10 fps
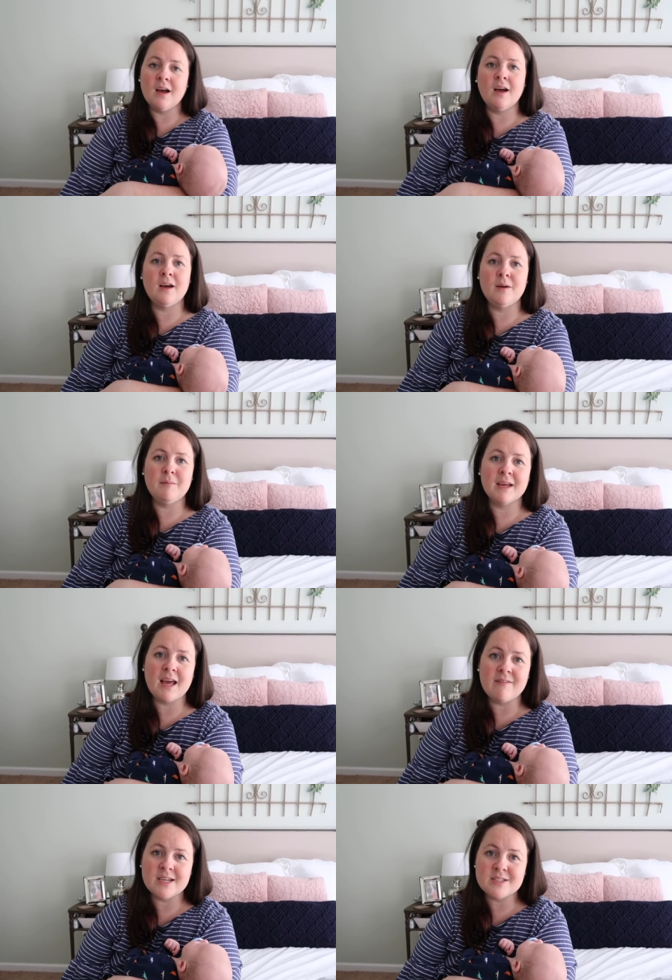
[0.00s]
Um,
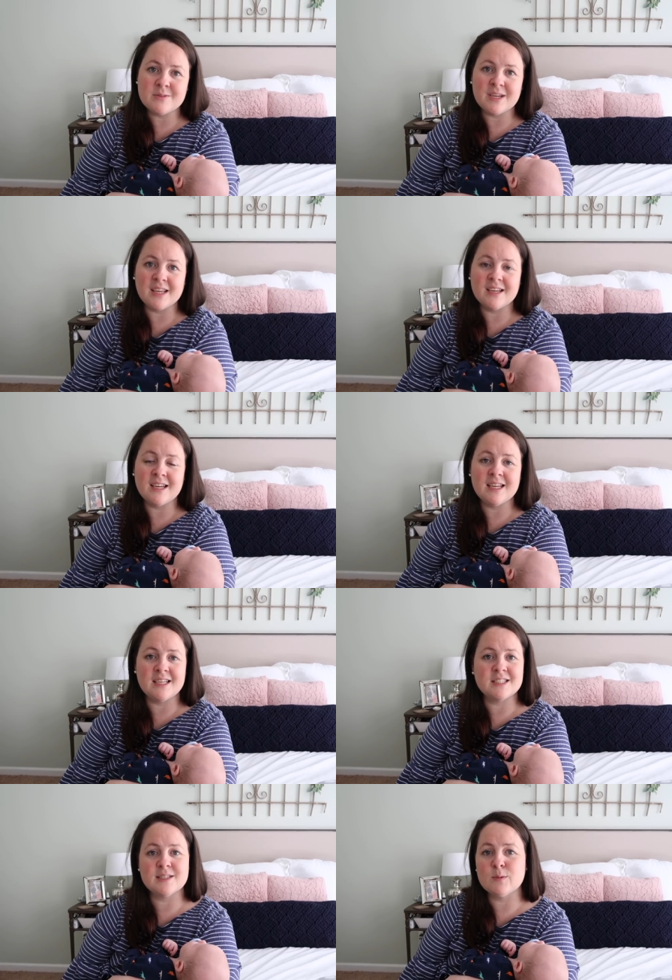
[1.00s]
Kevin is doing good.
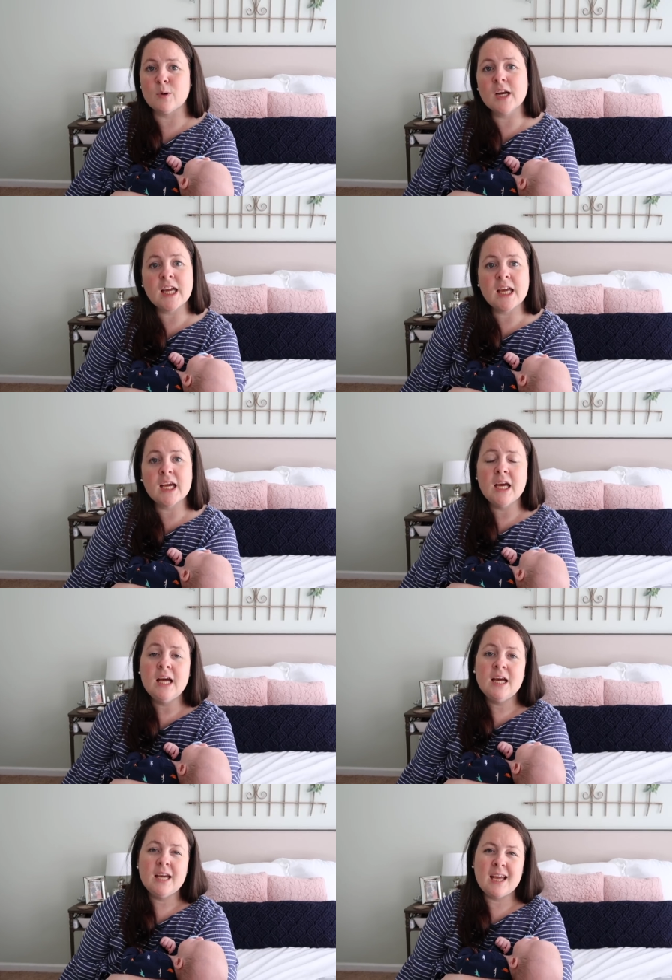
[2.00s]
He's just working.
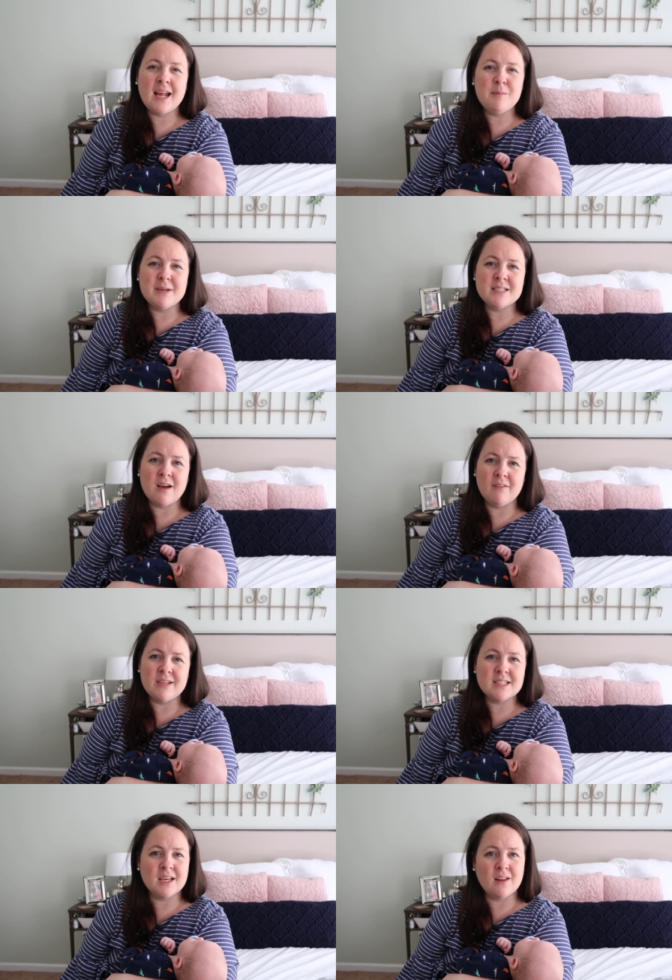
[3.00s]
He had to miss
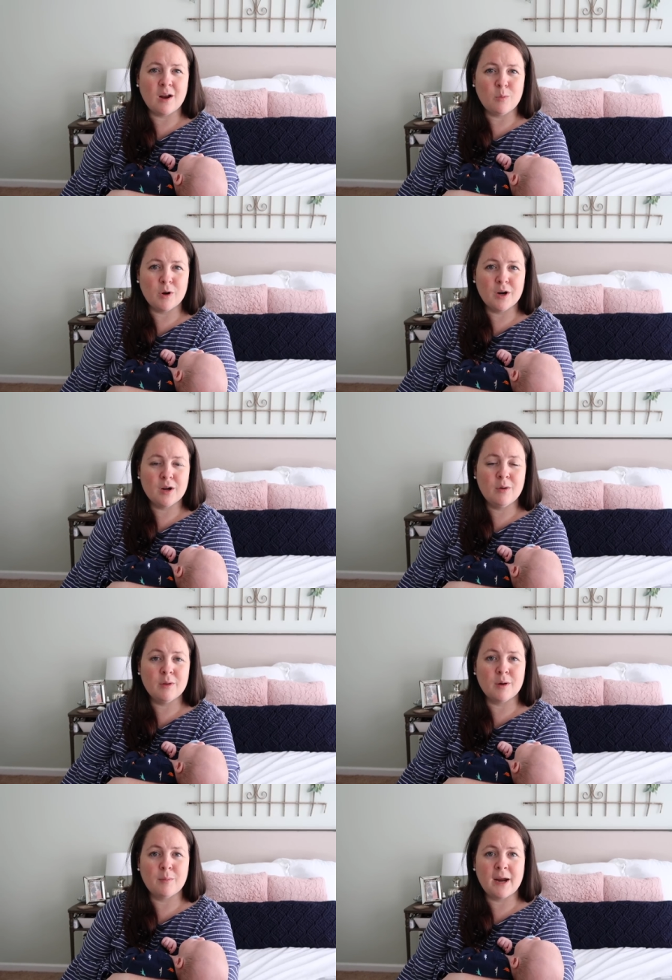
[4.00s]
obviously a lot of work
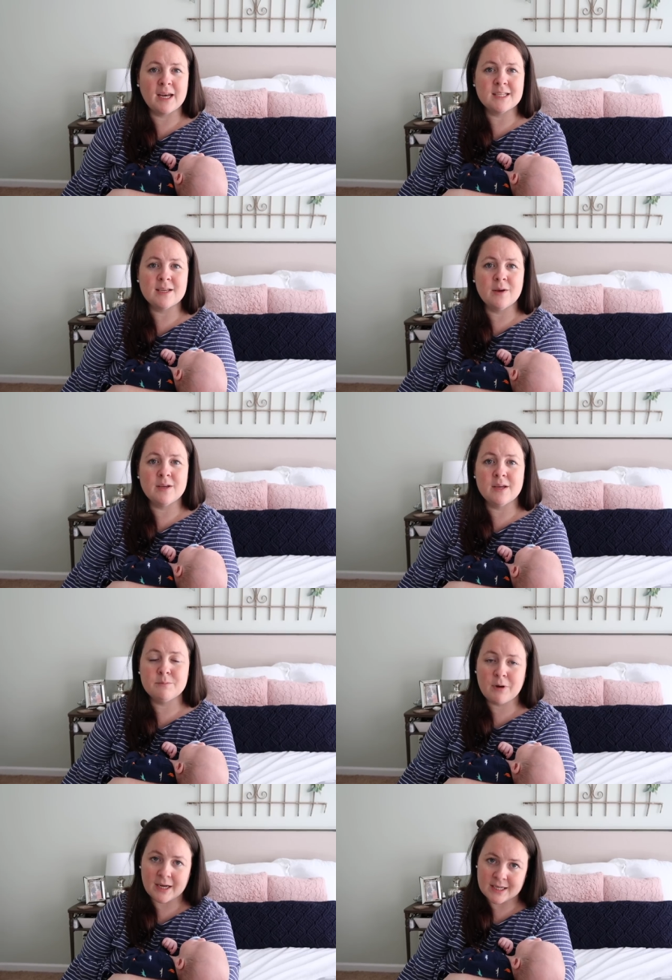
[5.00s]
with our pregnancy,
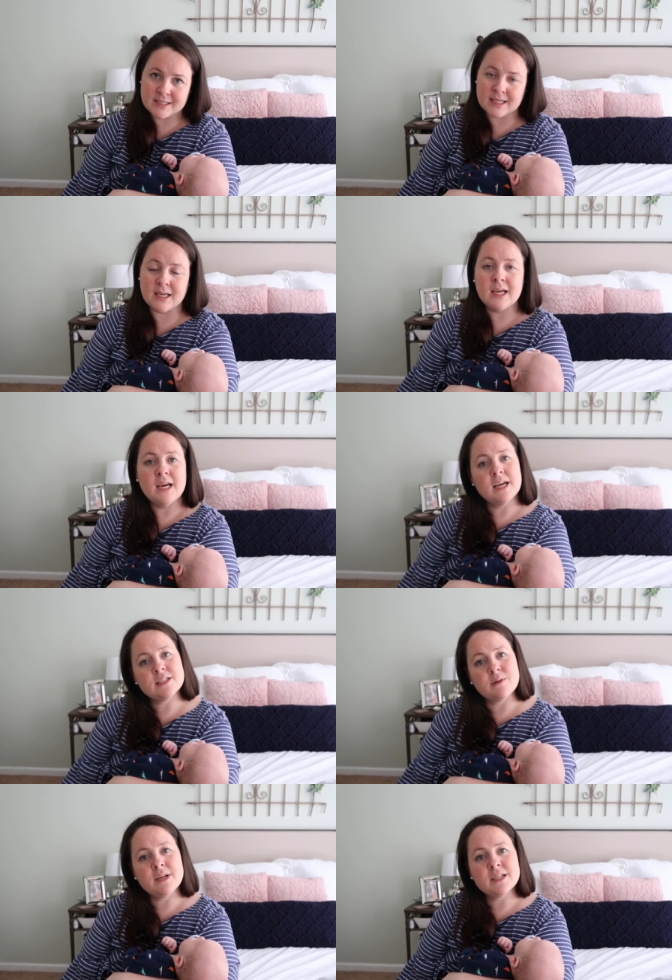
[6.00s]
pregnancy.
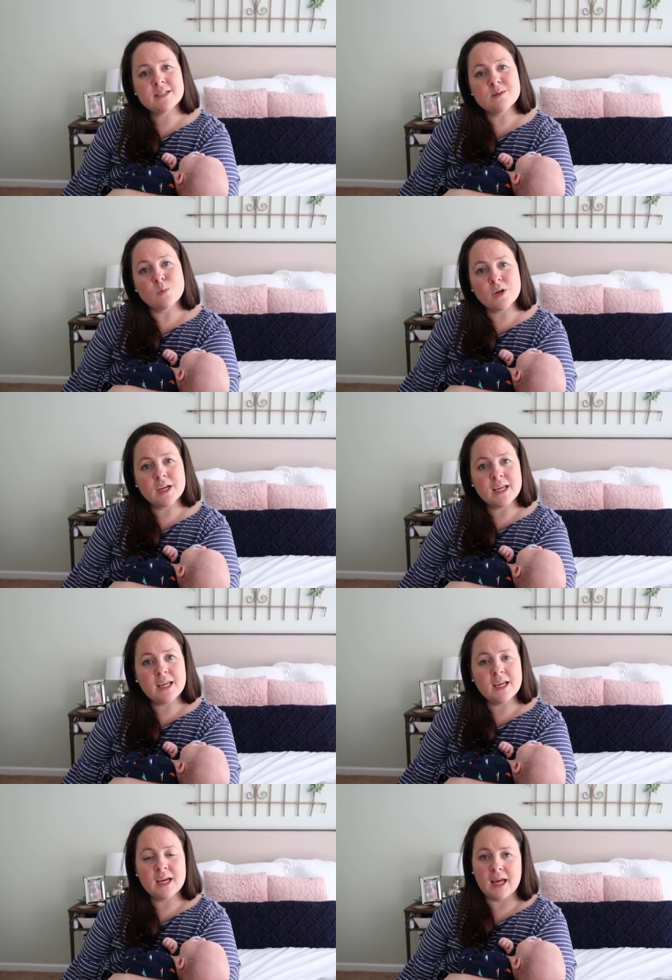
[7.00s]
and so he's just
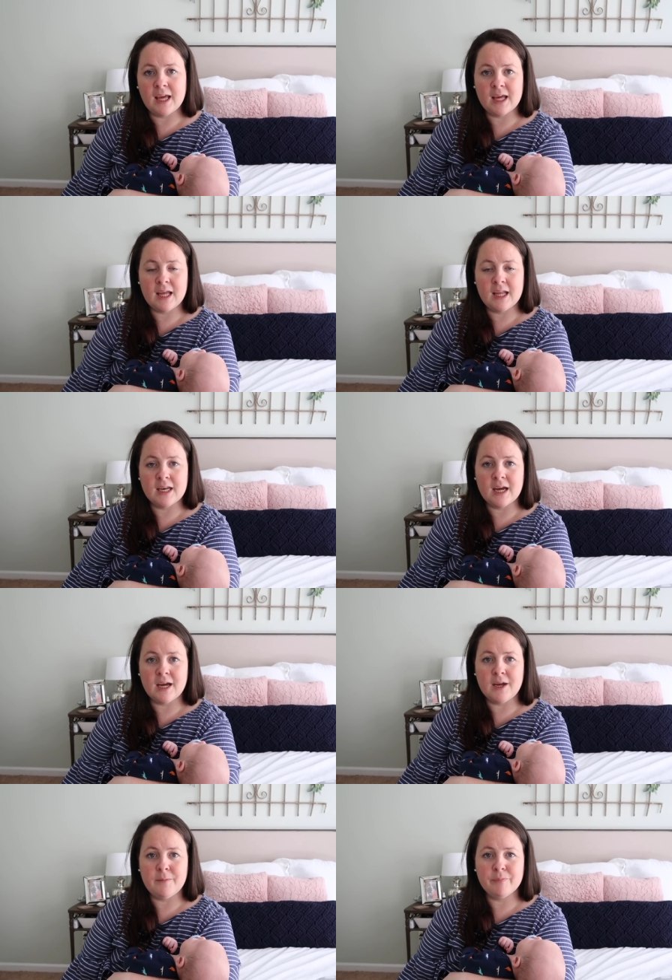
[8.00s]
working and
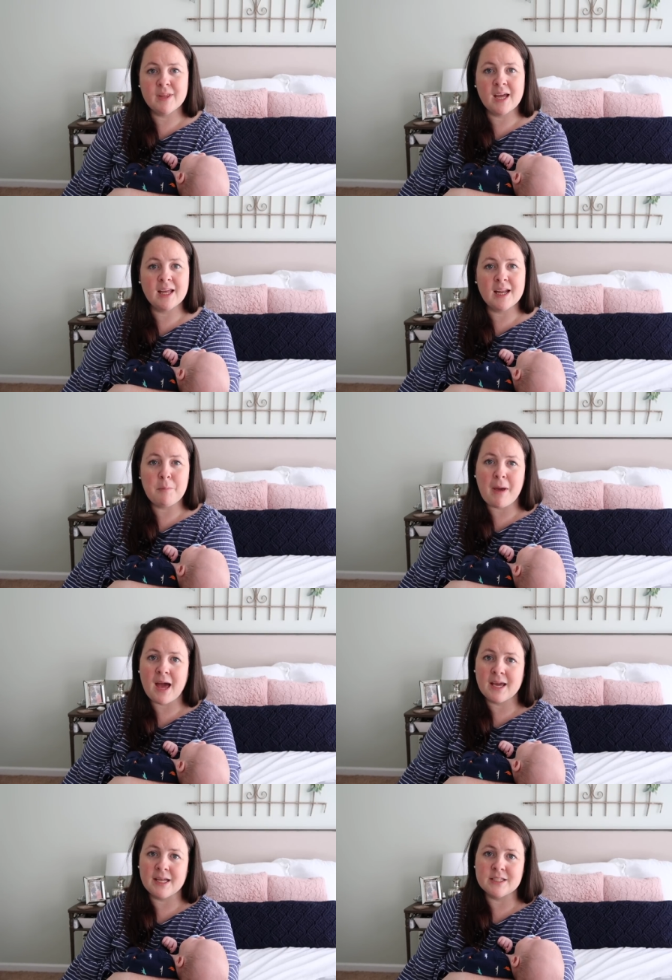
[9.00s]
um, kind of getting
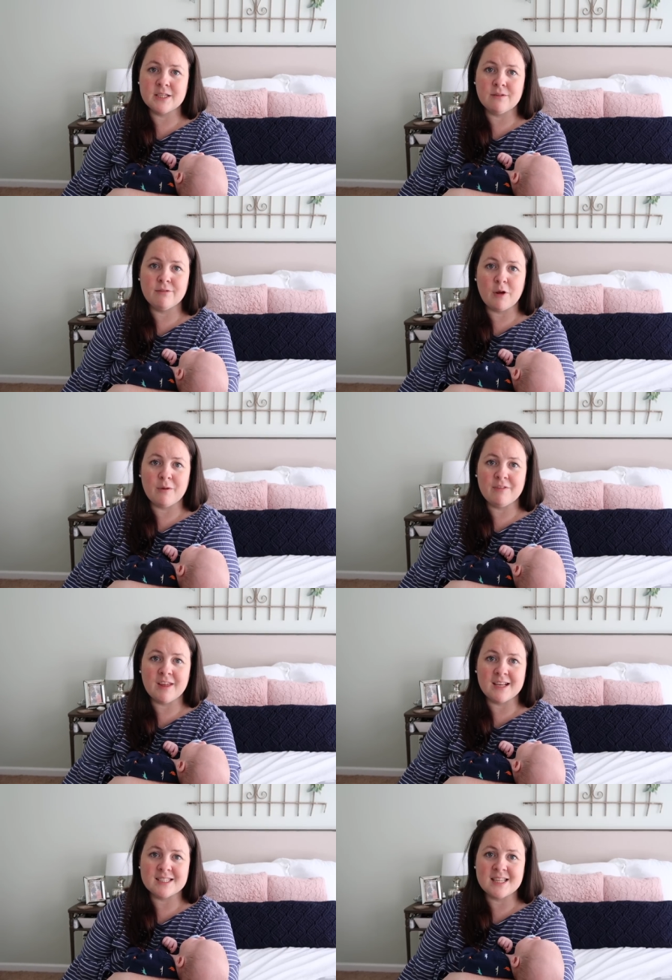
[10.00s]
back into the flow of
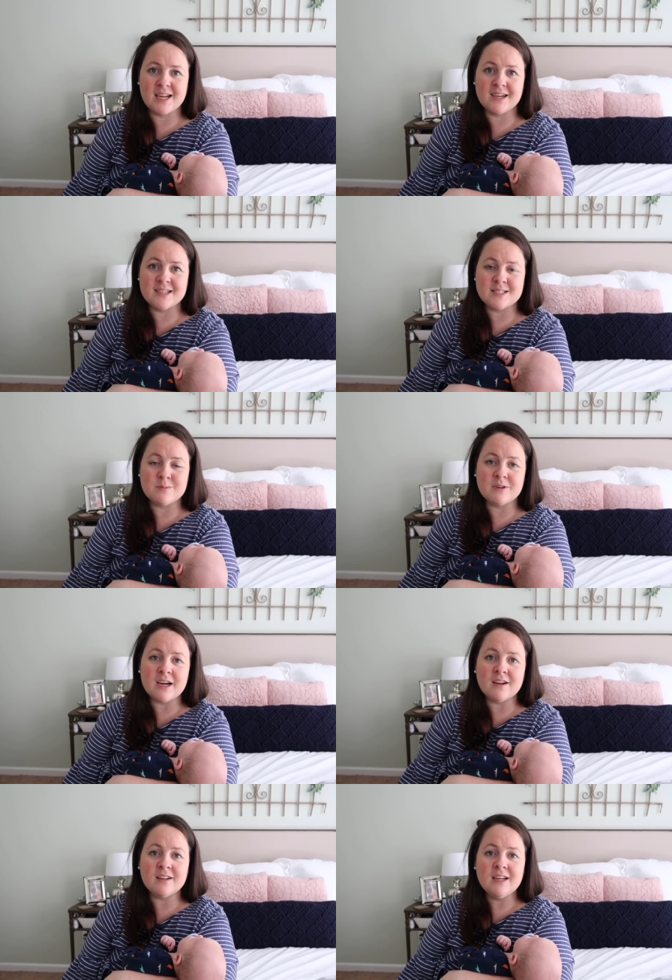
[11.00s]
things there as
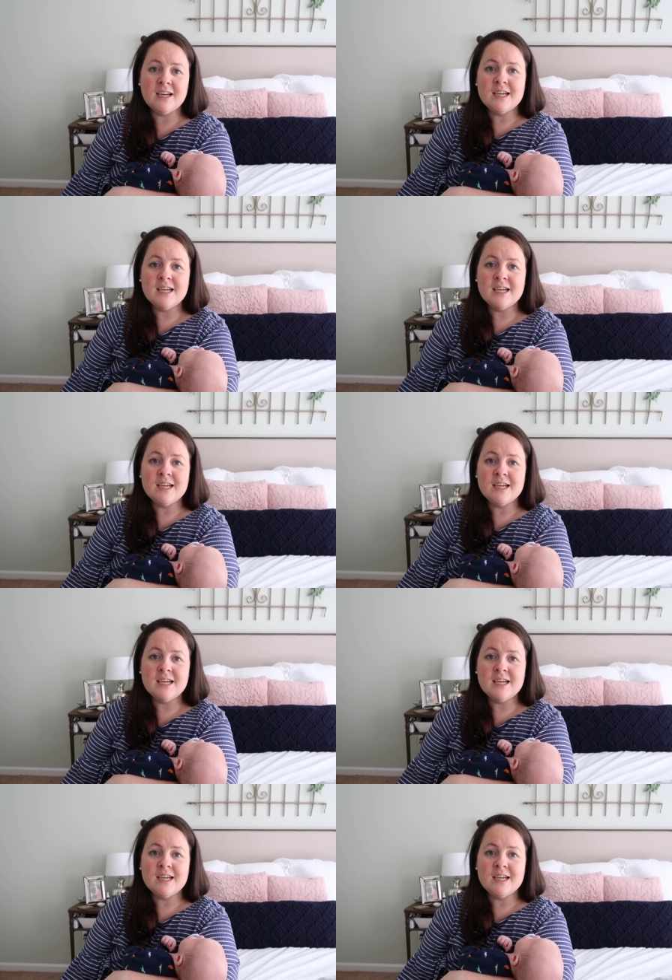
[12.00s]
well.